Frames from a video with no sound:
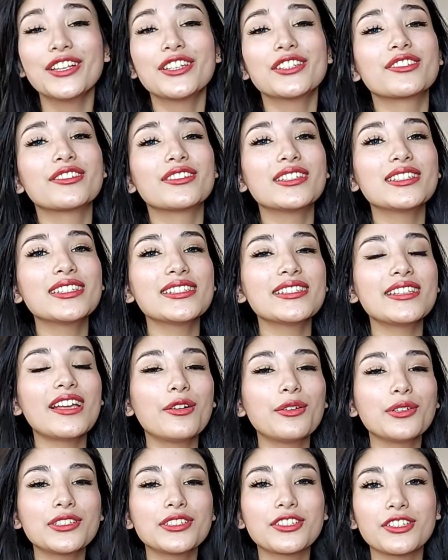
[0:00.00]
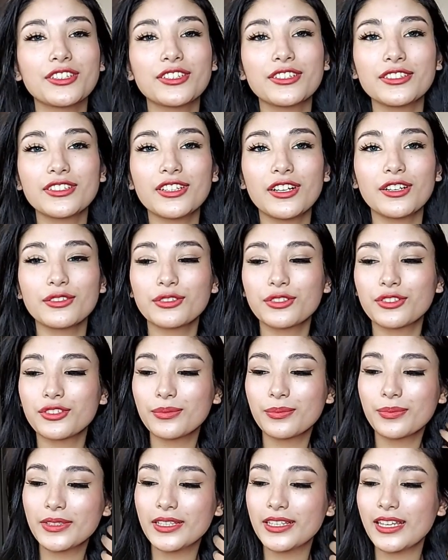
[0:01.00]
So this is how it turned out to
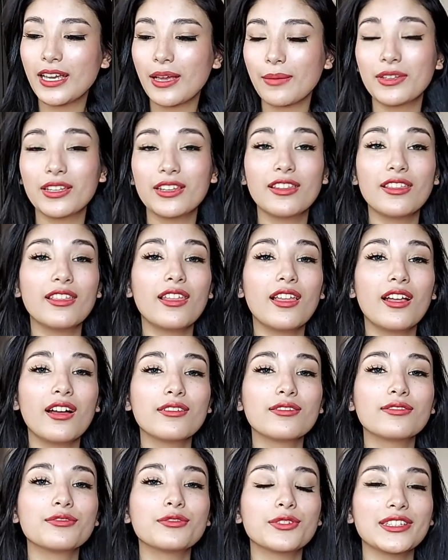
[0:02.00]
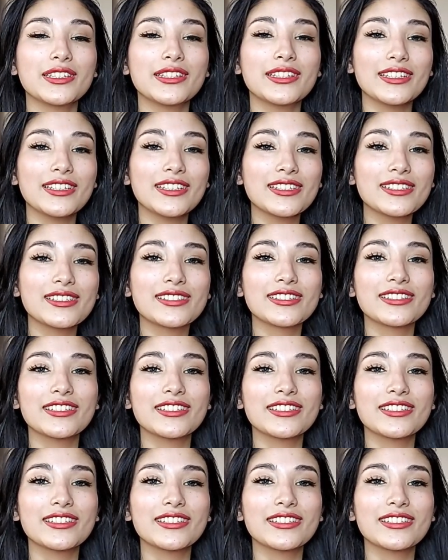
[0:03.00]
be. I'm in love with this